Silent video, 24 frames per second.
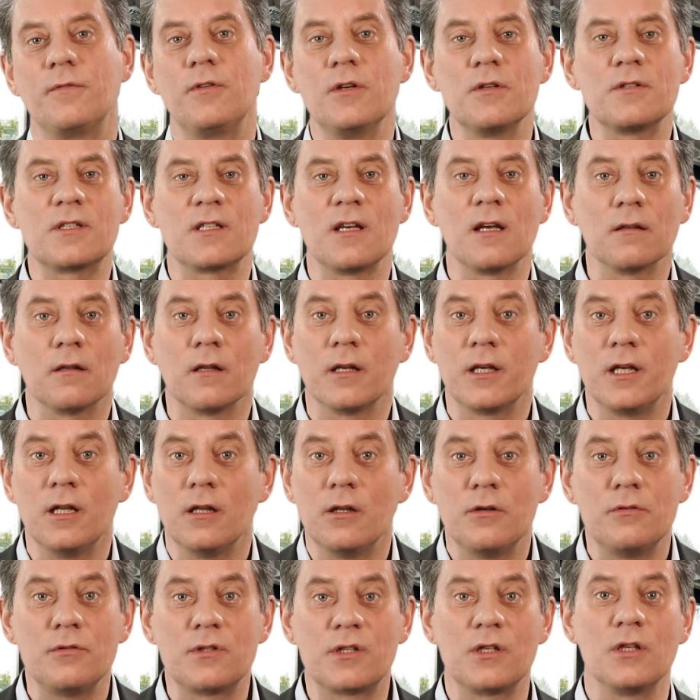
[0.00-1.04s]
you suddenly
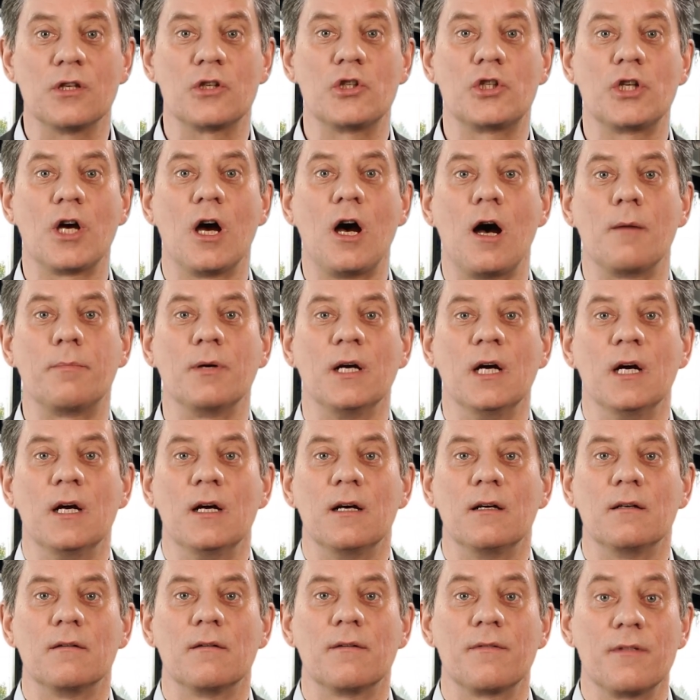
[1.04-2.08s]
lose your job,
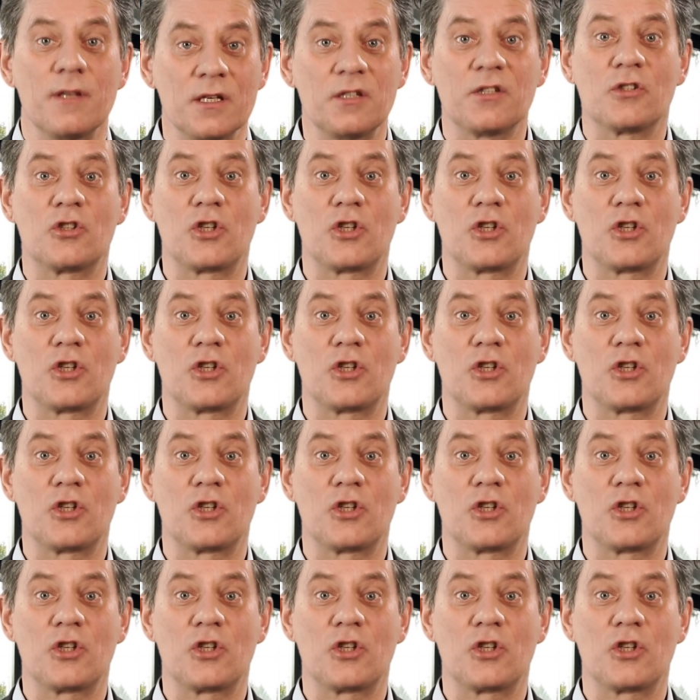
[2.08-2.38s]
this